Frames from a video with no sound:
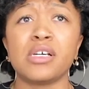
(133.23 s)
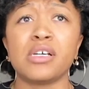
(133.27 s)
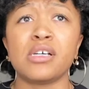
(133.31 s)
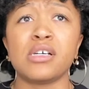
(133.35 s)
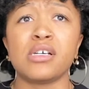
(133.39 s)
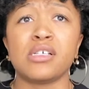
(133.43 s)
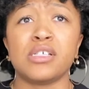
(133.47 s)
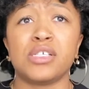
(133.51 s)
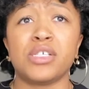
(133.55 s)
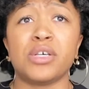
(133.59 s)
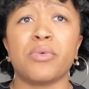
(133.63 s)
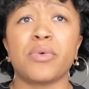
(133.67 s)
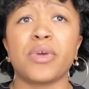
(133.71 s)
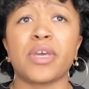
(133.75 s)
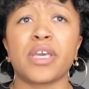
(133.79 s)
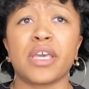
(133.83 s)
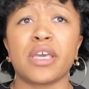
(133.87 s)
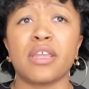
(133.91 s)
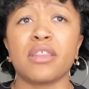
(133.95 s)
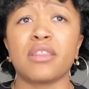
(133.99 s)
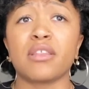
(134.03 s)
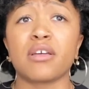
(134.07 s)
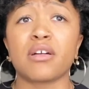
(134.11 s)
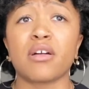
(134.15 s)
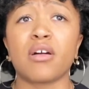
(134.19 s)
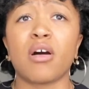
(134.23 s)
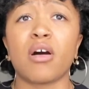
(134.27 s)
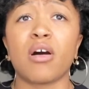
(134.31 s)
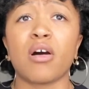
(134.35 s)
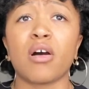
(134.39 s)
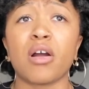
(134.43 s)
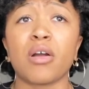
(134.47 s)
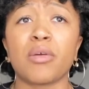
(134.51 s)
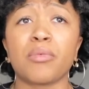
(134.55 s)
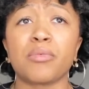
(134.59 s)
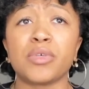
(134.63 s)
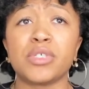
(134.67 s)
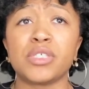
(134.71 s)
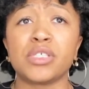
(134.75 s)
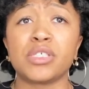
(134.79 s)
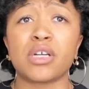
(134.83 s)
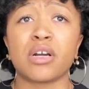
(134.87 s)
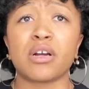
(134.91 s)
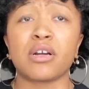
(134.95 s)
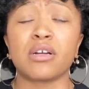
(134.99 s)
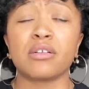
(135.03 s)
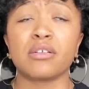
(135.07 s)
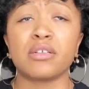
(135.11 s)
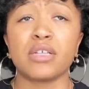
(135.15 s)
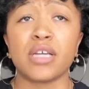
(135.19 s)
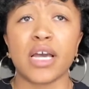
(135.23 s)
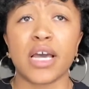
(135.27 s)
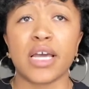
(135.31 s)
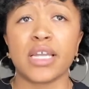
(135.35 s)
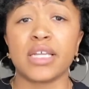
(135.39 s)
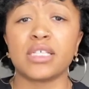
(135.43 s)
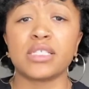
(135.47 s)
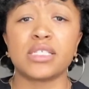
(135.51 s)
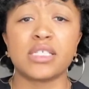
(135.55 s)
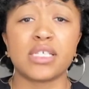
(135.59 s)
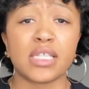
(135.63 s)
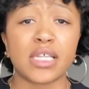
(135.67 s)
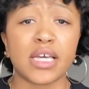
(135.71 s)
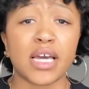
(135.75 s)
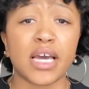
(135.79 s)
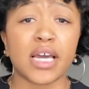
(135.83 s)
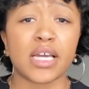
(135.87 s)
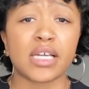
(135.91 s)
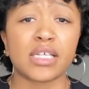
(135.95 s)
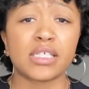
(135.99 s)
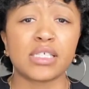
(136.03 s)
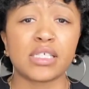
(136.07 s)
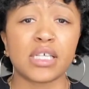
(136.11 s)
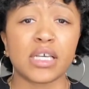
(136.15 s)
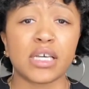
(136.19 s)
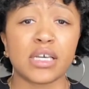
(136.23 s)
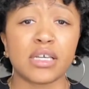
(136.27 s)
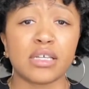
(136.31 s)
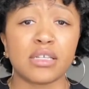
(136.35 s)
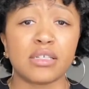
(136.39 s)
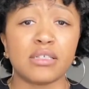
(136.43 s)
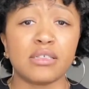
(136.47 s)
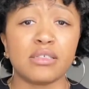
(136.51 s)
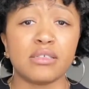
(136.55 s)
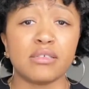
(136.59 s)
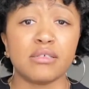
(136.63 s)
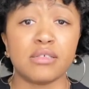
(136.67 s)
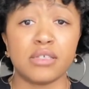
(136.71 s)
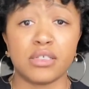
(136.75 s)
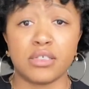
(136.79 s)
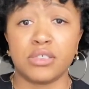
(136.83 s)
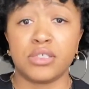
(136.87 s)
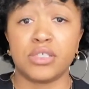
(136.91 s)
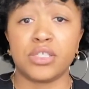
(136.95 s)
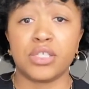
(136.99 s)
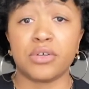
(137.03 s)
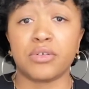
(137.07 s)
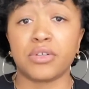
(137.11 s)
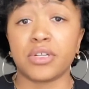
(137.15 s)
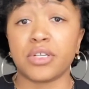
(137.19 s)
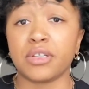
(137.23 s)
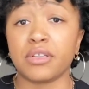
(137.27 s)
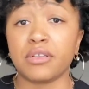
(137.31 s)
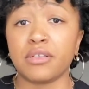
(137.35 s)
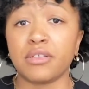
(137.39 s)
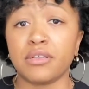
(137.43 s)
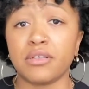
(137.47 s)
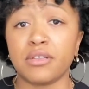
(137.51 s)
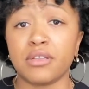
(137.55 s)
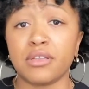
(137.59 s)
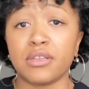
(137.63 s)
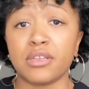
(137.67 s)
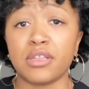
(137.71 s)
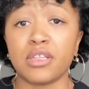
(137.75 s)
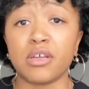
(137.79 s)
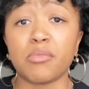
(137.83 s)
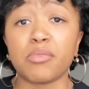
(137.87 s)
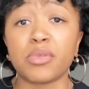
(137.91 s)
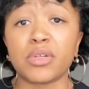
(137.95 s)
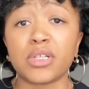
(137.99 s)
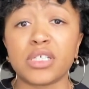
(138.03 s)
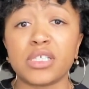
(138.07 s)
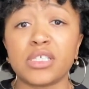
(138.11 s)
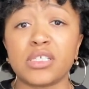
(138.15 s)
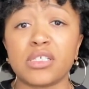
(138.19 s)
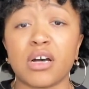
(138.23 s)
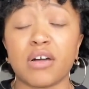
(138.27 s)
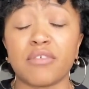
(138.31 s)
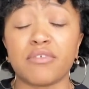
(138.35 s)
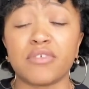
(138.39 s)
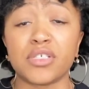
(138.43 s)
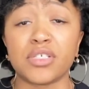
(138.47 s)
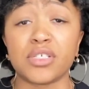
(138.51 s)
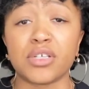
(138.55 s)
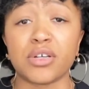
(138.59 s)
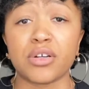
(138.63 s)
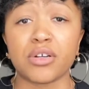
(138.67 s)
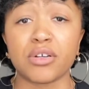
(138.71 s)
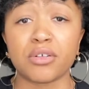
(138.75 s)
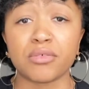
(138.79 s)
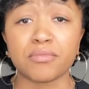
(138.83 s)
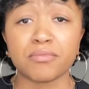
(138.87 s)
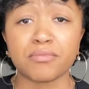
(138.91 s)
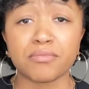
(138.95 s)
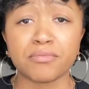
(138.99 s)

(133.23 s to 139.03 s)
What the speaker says: So we get in the car and we start heading to the exit, and so did the police officer.